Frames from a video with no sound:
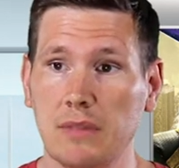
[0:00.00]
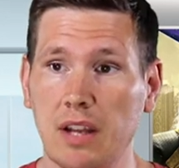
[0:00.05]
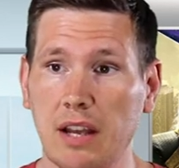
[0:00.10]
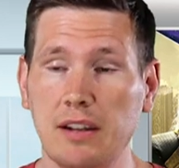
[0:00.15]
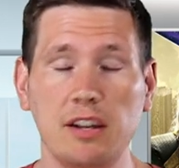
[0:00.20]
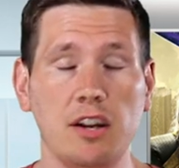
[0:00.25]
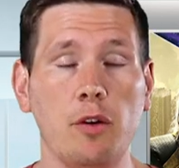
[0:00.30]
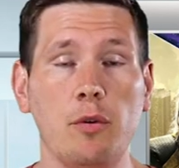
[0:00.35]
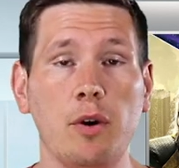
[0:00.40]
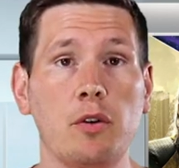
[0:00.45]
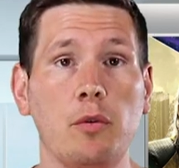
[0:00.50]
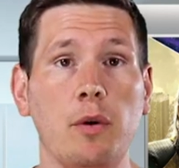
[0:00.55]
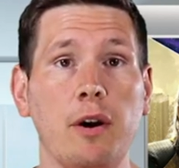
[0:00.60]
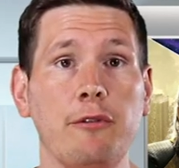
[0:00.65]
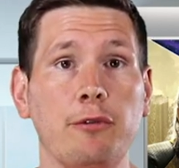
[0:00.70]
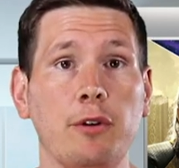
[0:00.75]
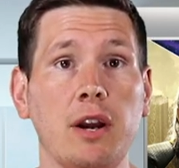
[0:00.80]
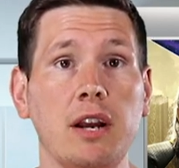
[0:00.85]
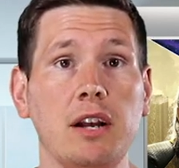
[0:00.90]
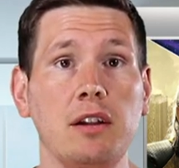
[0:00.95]
And you know what?
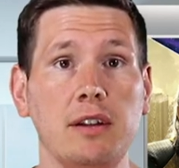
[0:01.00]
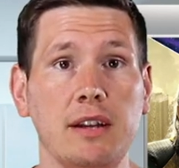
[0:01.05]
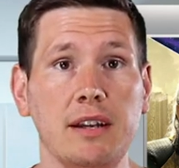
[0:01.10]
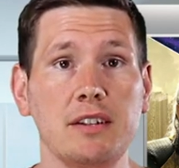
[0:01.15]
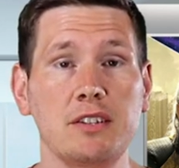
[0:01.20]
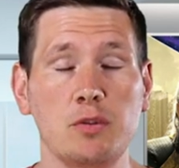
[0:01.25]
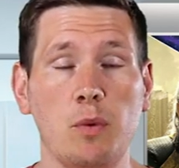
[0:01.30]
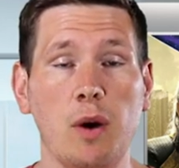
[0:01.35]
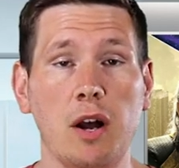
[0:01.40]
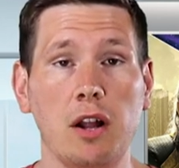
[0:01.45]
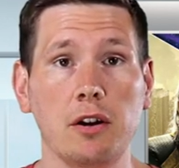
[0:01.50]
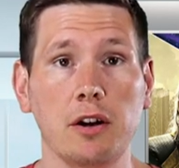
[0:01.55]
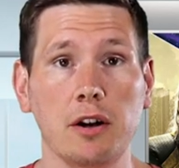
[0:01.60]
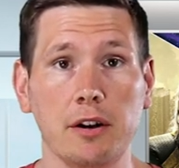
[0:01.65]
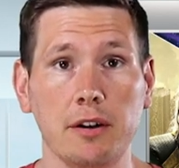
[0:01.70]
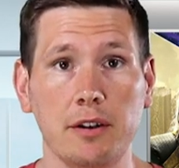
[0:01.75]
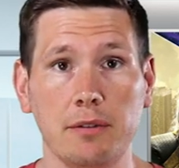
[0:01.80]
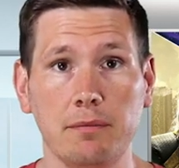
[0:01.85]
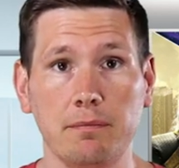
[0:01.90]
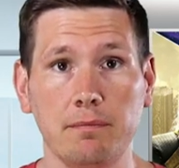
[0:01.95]
Quite frankly, it's well-earned.
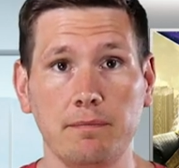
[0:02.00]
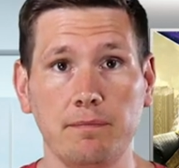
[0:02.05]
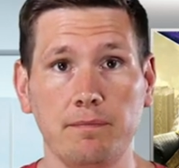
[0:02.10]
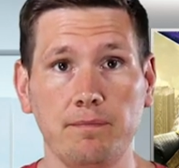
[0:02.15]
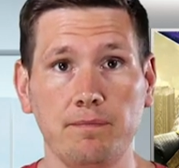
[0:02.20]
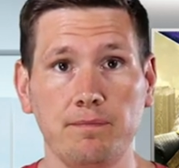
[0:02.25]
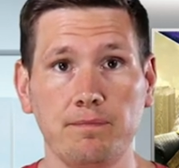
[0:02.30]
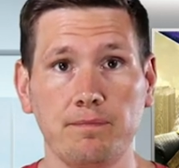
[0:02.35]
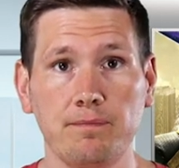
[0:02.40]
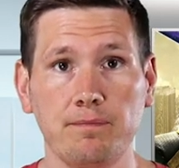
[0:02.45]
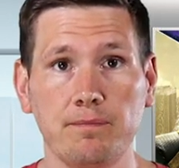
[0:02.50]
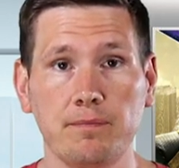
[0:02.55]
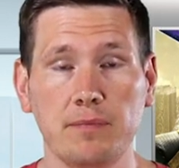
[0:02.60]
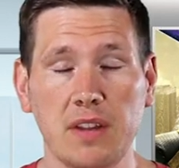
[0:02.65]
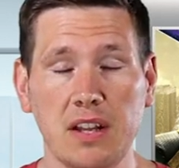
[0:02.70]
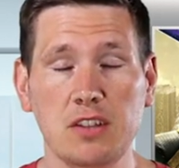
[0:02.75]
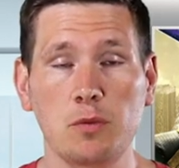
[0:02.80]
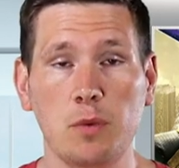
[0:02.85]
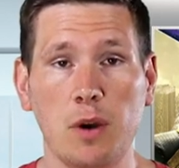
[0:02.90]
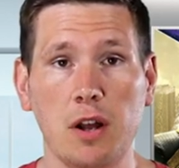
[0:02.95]

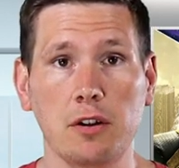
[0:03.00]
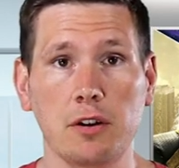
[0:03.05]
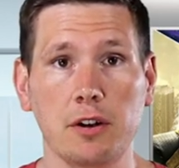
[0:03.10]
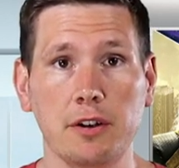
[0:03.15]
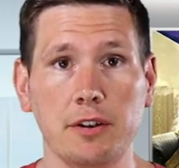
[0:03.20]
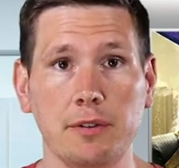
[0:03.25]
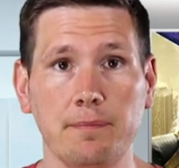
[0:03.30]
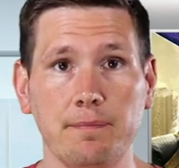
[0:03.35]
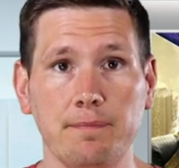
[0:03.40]
It's well-earned.